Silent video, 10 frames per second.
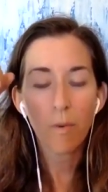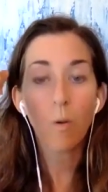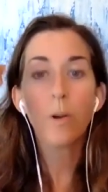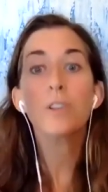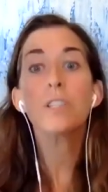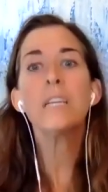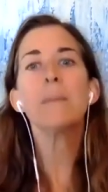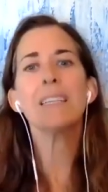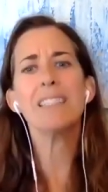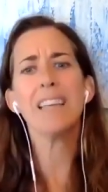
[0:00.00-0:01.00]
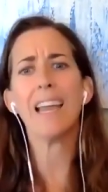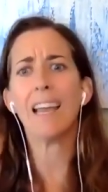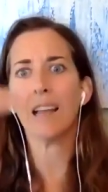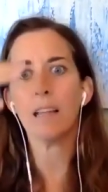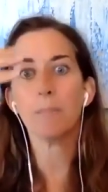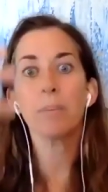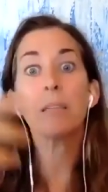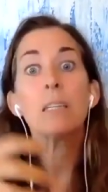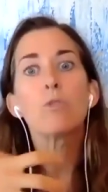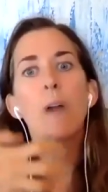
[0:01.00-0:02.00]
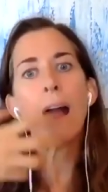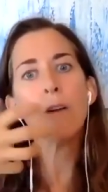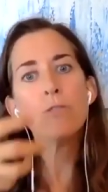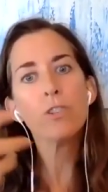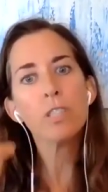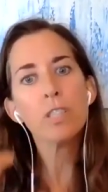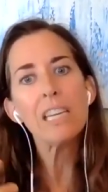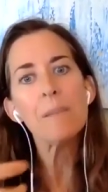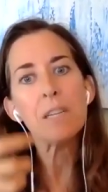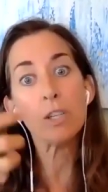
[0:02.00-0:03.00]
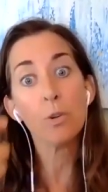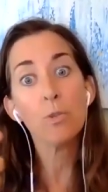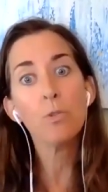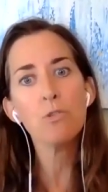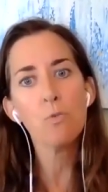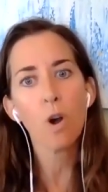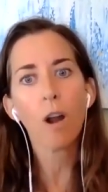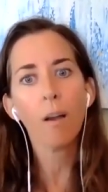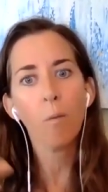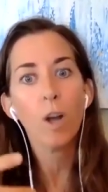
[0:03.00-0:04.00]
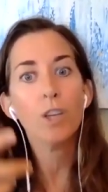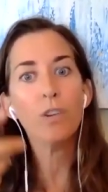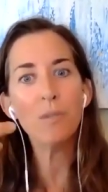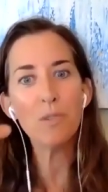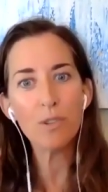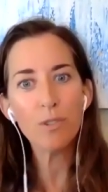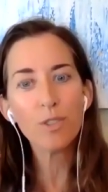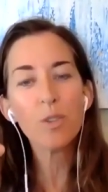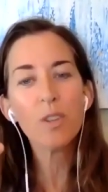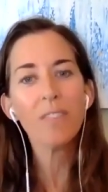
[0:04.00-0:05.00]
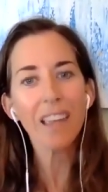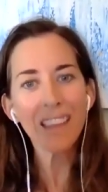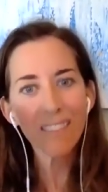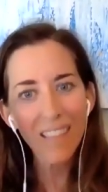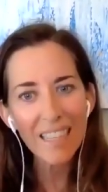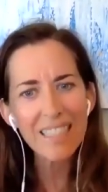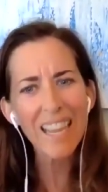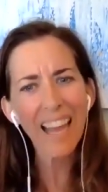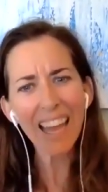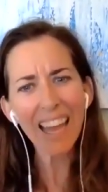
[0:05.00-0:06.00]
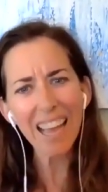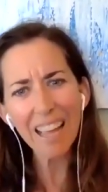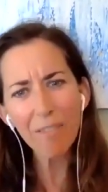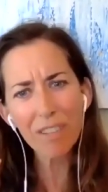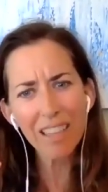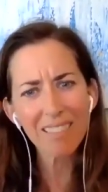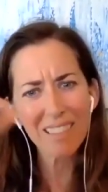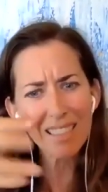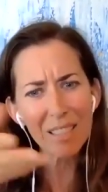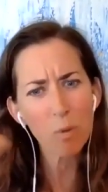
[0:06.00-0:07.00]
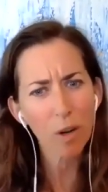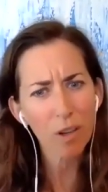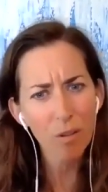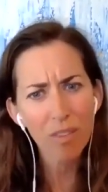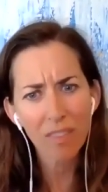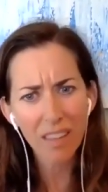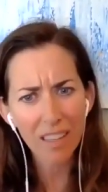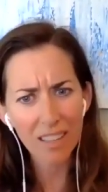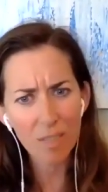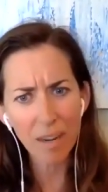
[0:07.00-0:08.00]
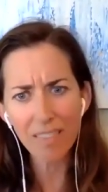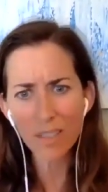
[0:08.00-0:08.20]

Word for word: or your team can say, but ground your team into who you are and what you do so that they can then say, hey, I feel like this is more you than this, right?